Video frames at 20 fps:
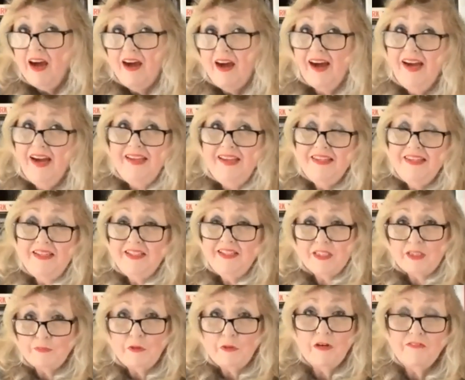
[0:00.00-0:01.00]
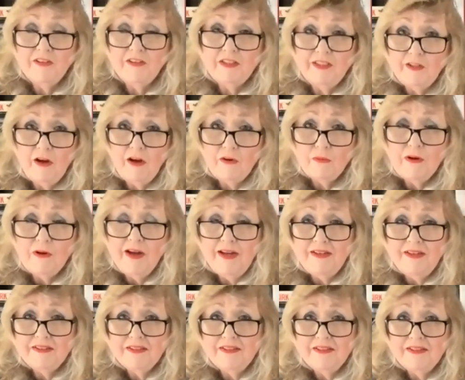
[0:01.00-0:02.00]
I think it's perfectly all
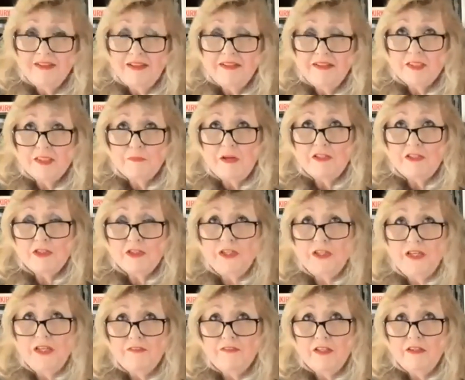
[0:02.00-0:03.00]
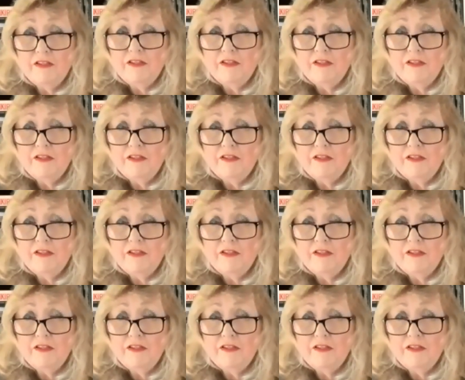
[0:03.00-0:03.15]
right, and especially given the